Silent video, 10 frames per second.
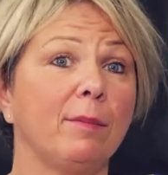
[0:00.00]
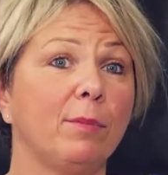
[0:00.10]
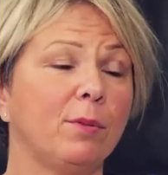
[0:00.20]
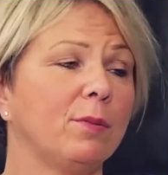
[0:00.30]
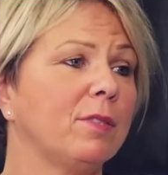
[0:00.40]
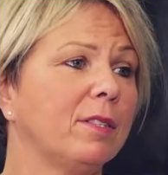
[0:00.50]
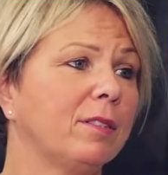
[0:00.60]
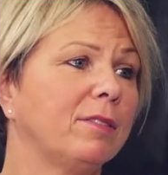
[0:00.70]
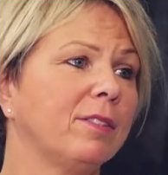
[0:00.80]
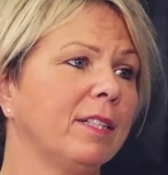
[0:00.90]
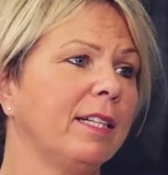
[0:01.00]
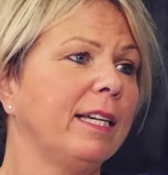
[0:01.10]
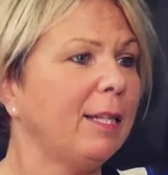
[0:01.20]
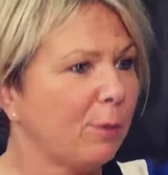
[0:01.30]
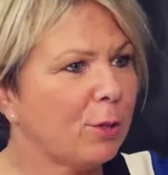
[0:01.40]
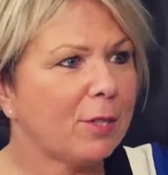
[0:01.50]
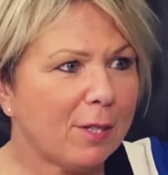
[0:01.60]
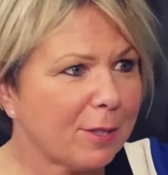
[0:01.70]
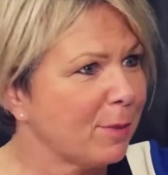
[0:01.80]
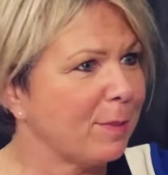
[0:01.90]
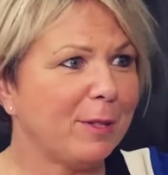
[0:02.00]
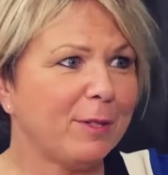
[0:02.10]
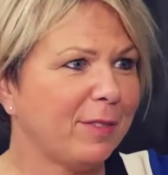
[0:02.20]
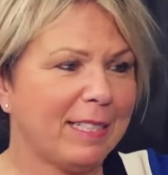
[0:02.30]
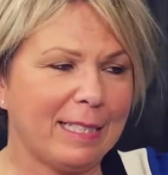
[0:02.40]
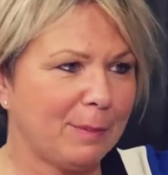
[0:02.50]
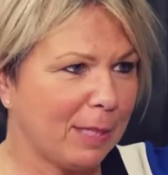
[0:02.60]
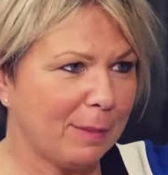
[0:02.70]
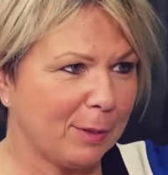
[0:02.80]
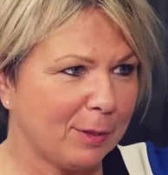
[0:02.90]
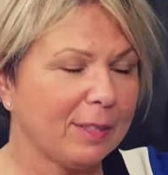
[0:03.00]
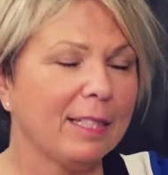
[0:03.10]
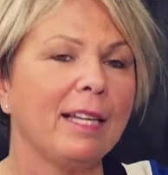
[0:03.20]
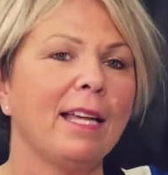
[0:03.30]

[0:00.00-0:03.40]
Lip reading: the importance of it all starts with motivated people.